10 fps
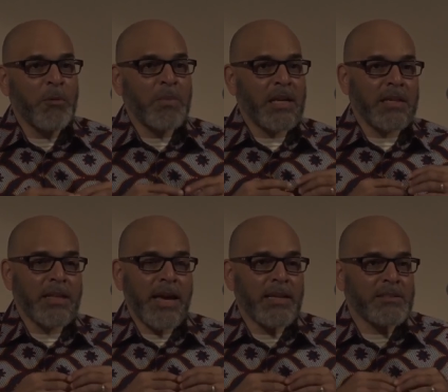Meaning
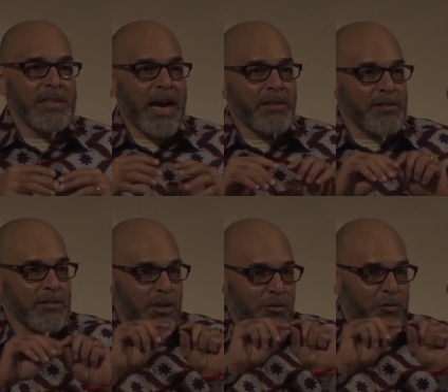that it's not the,
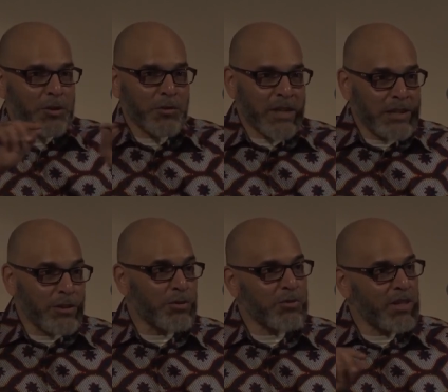the official
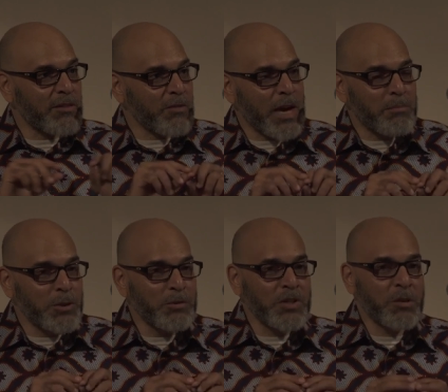industry of rap
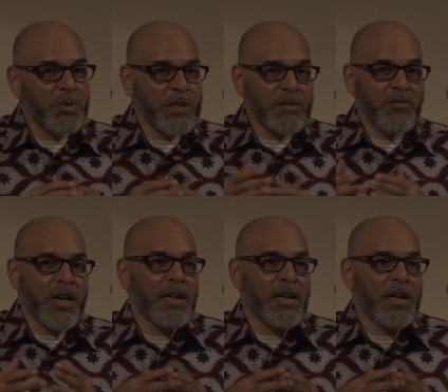music, but it's a,